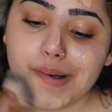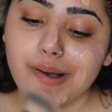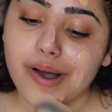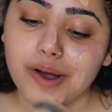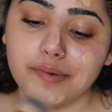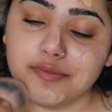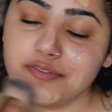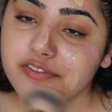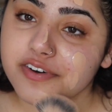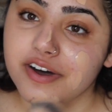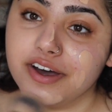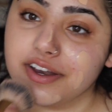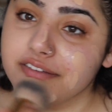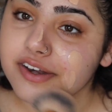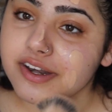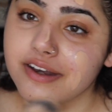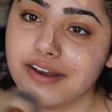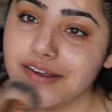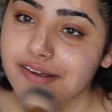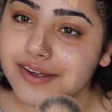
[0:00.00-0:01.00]
I'm fun.
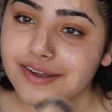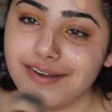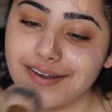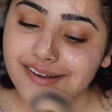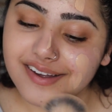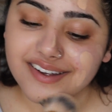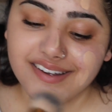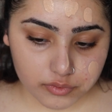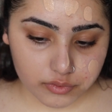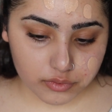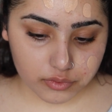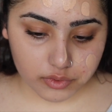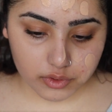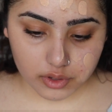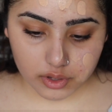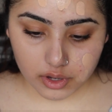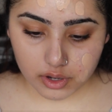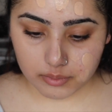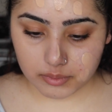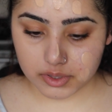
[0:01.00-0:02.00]

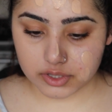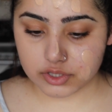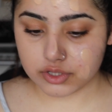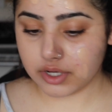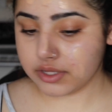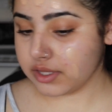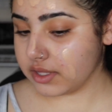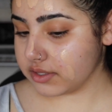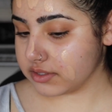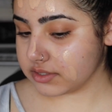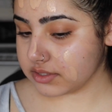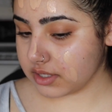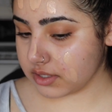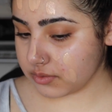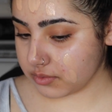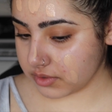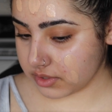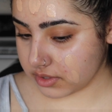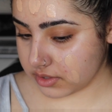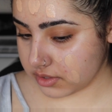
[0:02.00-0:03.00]
I'm going to try the other side
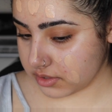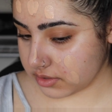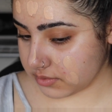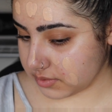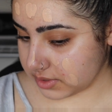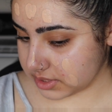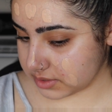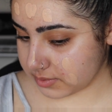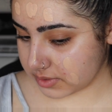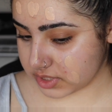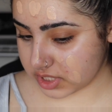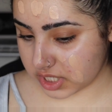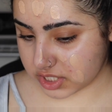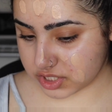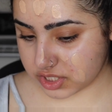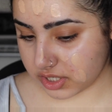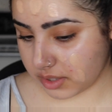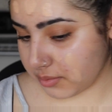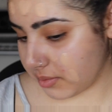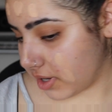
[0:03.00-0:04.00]
with my sponge.
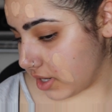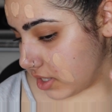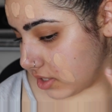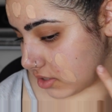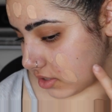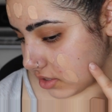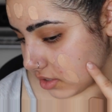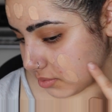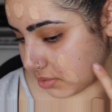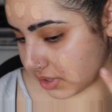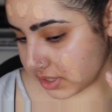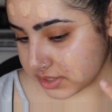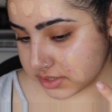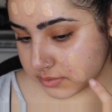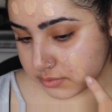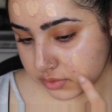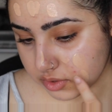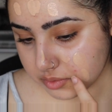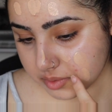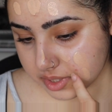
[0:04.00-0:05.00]
Actually, I might apply
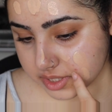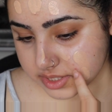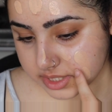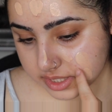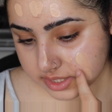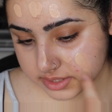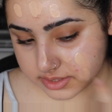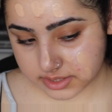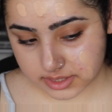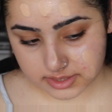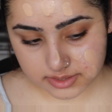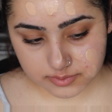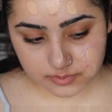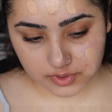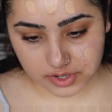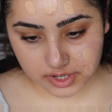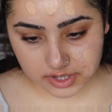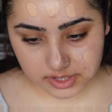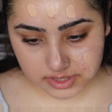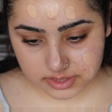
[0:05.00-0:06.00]
some more because I can see some
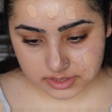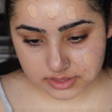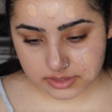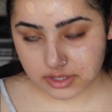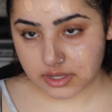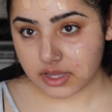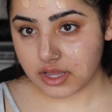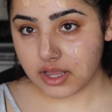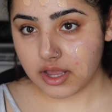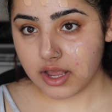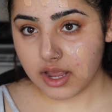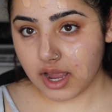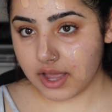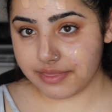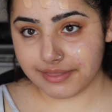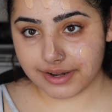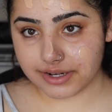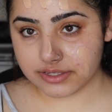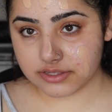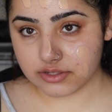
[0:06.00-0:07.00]
redness, and
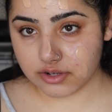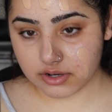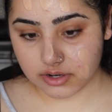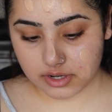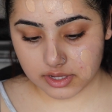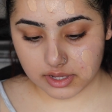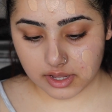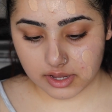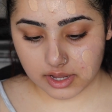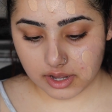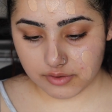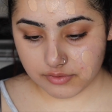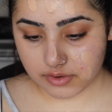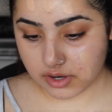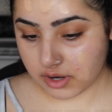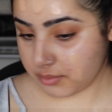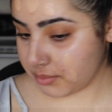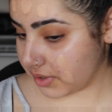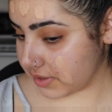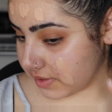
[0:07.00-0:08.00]
that is not going to get covered
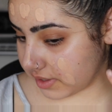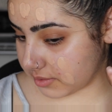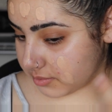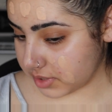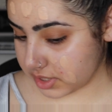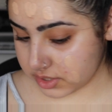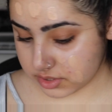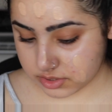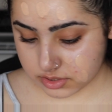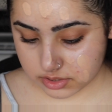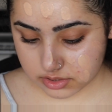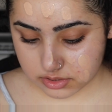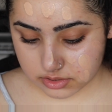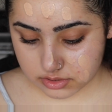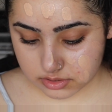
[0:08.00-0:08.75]
up by that much.